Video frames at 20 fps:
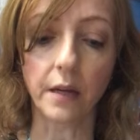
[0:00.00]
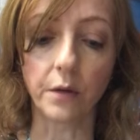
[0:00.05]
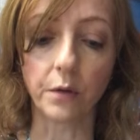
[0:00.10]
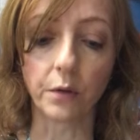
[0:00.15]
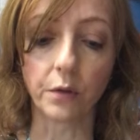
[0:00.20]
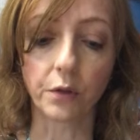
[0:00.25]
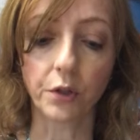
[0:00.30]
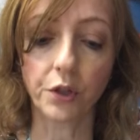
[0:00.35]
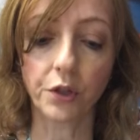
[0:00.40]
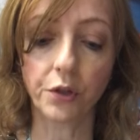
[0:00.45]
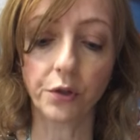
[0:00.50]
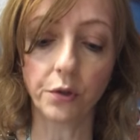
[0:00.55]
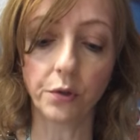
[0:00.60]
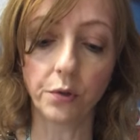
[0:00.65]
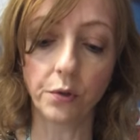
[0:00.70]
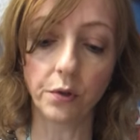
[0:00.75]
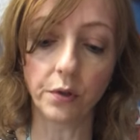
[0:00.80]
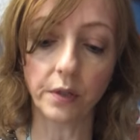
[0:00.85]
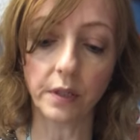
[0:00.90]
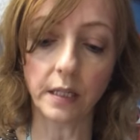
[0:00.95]
your
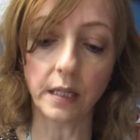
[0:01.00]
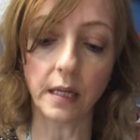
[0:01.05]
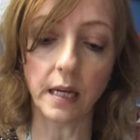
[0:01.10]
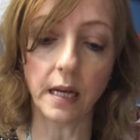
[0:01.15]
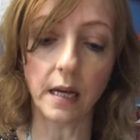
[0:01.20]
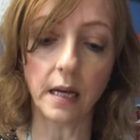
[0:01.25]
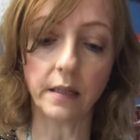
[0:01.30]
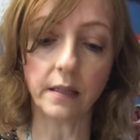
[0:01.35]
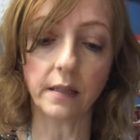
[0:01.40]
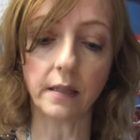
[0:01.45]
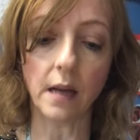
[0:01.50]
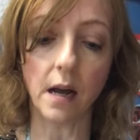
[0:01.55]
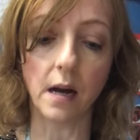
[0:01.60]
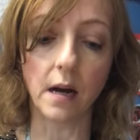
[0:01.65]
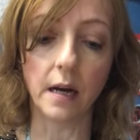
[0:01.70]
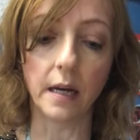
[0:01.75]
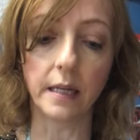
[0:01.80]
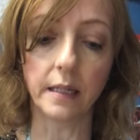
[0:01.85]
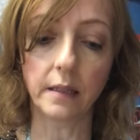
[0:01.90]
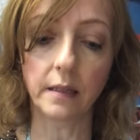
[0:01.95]
short
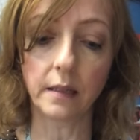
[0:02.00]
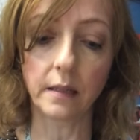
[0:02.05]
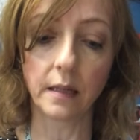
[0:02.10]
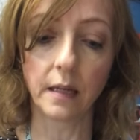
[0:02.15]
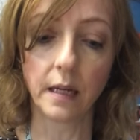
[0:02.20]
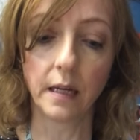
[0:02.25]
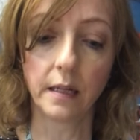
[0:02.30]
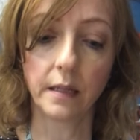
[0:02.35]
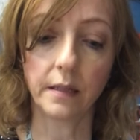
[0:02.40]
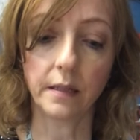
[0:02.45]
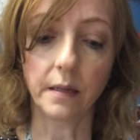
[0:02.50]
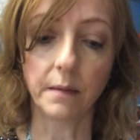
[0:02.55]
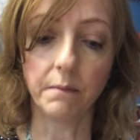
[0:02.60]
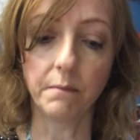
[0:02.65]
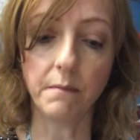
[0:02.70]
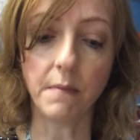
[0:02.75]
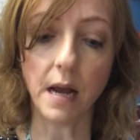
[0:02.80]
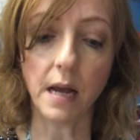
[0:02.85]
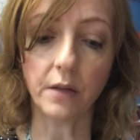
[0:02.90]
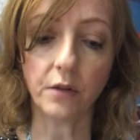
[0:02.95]
sides to
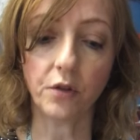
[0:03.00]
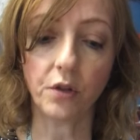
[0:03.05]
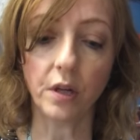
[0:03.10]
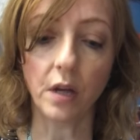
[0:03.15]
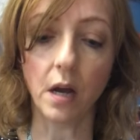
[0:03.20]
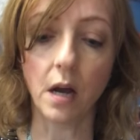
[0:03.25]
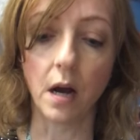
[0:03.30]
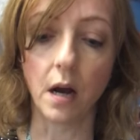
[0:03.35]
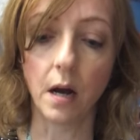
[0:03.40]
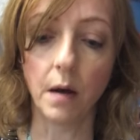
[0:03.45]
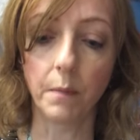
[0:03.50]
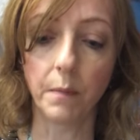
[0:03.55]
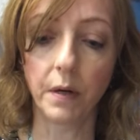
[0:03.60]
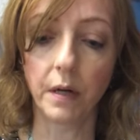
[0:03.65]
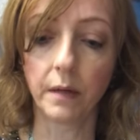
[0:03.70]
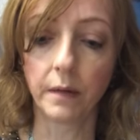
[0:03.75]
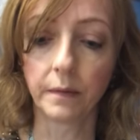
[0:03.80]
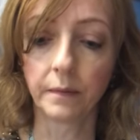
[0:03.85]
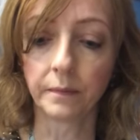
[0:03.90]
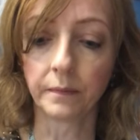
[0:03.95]
match up
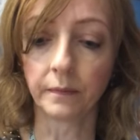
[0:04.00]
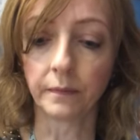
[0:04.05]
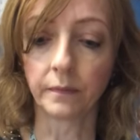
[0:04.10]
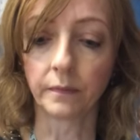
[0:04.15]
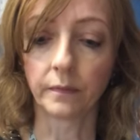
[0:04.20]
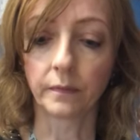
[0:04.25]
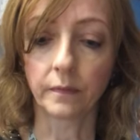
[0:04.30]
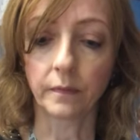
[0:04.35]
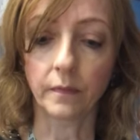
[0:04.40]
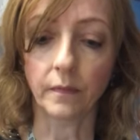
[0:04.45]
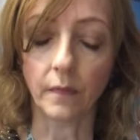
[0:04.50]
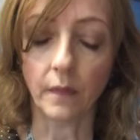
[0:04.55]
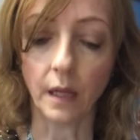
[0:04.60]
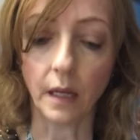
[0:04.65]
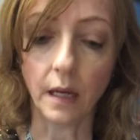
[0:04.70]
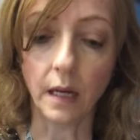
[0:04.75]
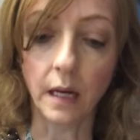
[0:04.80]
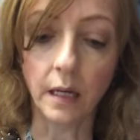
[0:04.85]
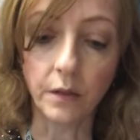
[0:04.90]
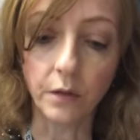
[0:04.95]

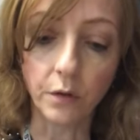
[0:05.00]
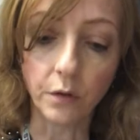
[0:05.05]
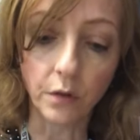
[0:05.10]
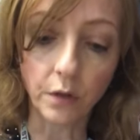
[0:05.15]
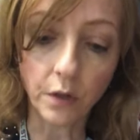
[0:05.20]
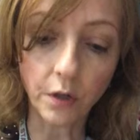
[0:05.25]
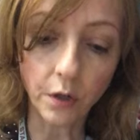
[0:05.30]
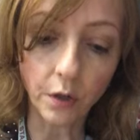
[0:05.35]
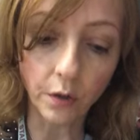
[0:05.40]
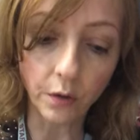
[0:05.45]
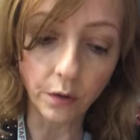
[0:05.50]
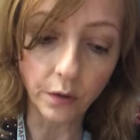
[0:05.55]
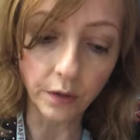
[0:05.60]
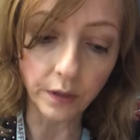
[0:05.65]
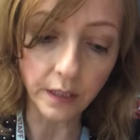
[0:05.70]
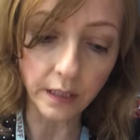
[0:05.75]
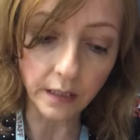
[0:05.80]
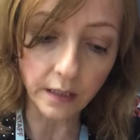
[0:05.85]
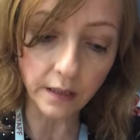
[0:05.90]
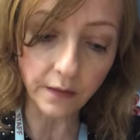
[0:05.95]
and your
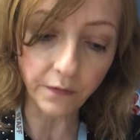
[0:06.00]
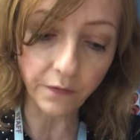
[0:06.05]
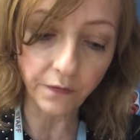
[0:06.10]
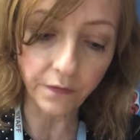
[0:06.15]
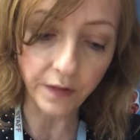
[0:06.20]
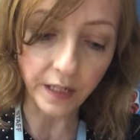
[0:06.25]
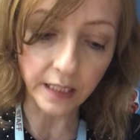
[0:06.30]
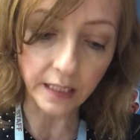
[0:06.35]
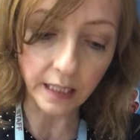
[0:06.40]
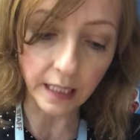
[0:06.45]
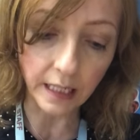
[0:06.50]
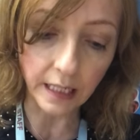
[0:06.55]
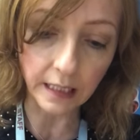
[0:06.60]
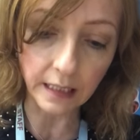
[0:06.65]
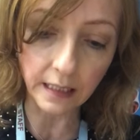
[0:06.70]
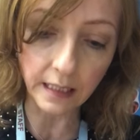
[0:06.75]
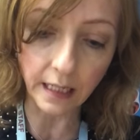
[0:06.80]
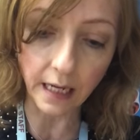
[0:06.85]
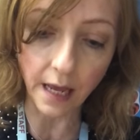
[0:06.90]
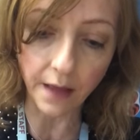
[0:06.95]
corners fitting
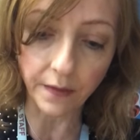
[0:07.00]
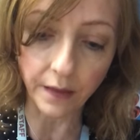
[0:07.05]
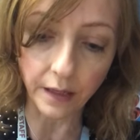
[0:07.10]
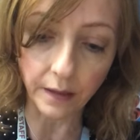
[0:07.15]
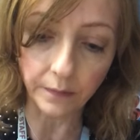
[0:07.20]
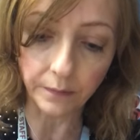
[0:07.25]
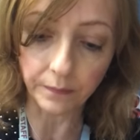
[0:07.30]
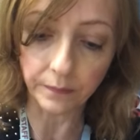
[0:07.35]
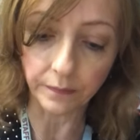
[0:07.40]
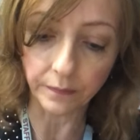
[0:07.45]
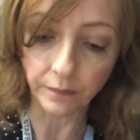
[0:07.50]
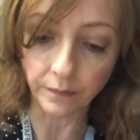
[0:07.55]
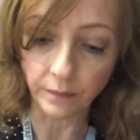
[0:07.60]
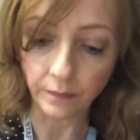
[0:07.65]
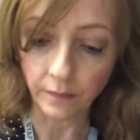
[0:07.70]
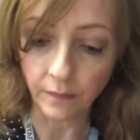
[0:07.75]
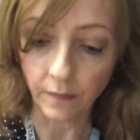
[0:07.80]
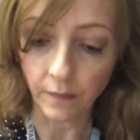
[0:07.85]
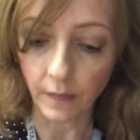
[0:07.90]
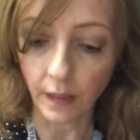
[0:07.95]
together.
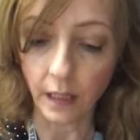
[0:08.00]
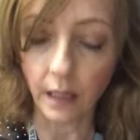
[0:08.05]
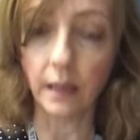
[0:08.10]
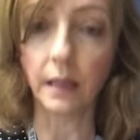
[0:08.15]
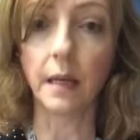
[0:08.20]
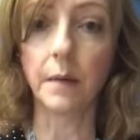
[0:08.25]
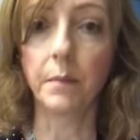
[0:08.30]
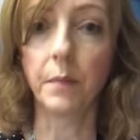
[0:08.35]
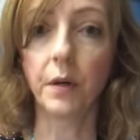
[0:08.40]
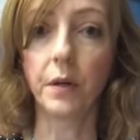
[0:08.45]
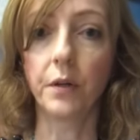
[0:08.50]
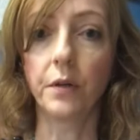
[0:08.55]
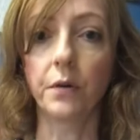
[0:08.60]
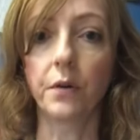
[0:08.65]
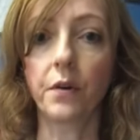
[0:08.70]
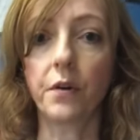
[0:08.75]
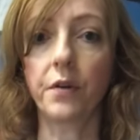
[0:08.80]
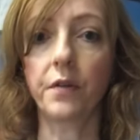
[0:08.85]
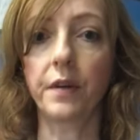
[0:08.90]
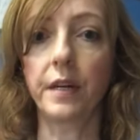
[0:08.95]
And then put your
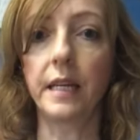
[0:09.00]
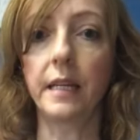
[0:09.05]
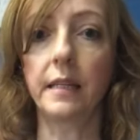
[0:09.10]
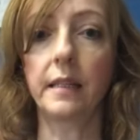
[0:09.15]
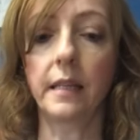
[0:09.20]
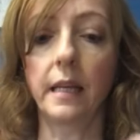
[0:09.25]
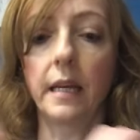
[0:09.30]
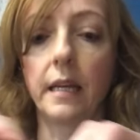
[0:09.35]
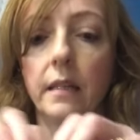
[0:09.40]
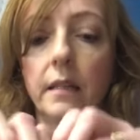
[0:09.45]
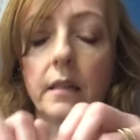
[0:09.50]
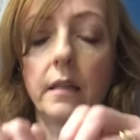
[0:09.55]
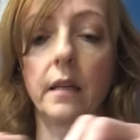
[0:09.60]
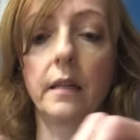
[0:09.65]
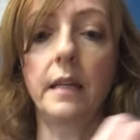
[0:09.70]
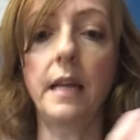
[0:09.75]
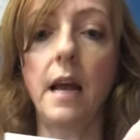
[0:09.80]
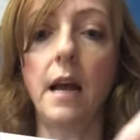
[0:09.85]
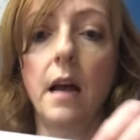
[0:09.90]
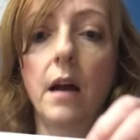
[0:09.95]
crease in. So
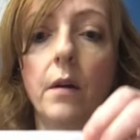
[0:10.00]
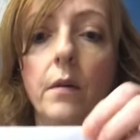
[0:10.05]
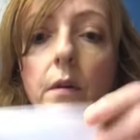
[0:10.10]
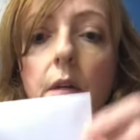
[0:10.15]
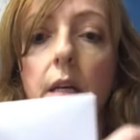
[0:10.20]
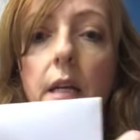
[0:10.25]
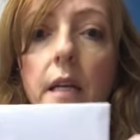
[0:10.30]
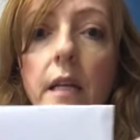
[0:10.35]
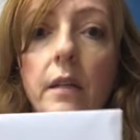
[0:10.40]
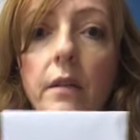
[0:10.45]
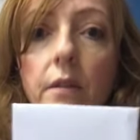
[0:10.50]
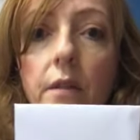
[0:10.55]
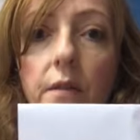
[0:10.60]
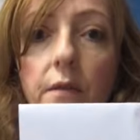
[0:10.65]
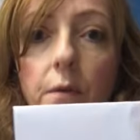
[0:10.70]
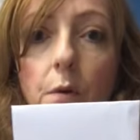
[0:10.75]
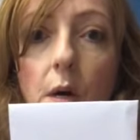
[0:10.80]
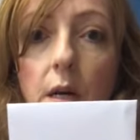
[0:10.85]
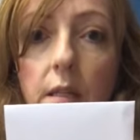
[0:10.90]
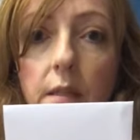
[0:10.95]
now it looks
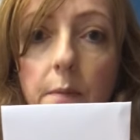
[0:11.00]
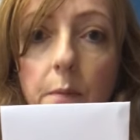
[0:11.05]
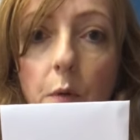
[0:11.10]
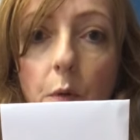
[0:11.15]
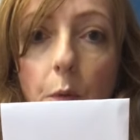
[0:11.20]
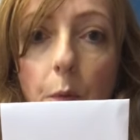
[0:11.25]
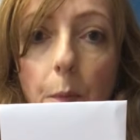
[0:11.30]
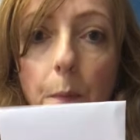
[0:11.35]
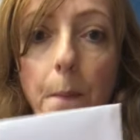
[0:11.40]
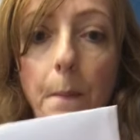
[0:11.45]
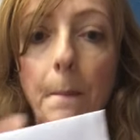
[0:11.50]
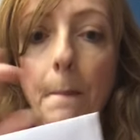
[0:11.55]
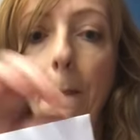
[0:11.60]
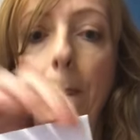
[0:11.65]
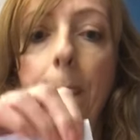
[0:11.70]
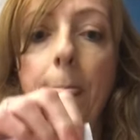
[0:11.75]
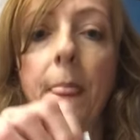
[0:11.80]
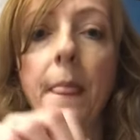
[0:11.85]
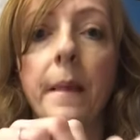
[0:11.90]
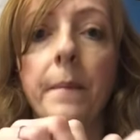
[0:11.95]
quite small.
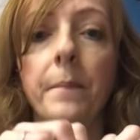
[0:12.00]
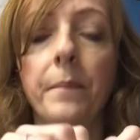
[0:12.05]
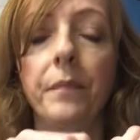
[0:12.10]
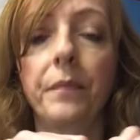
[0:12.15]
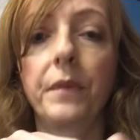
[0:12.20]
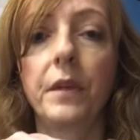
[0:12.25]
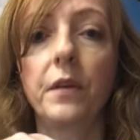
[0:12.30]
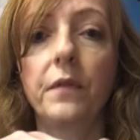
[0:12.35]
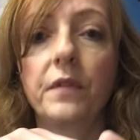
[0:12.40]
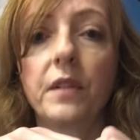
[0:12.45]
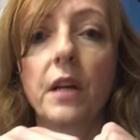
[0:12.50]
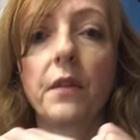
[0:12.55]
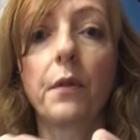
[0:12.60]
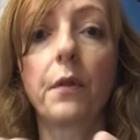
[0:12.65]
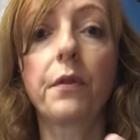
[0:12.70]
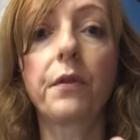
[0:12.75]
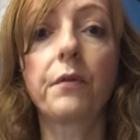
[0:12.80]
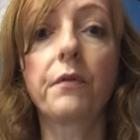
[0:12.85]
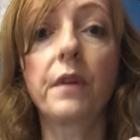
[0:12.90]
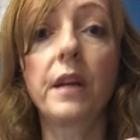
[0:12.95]
You've done
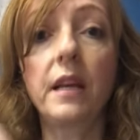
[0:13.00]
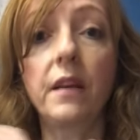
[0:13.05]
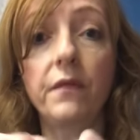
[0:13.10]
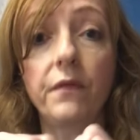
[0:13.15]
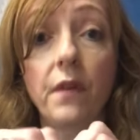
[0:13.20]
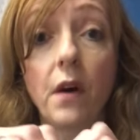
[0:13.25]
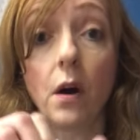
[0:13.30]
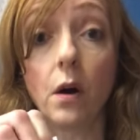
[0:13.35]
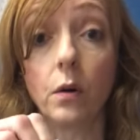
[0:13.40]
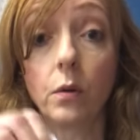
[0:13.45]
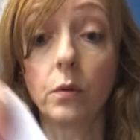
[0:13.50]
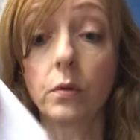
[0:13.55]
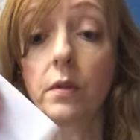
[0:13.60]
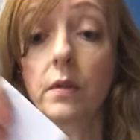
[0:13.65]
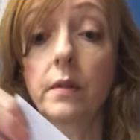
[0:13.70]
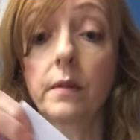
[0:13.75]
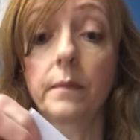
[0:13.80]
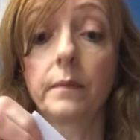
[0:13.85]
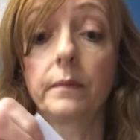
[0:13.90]
3 folds,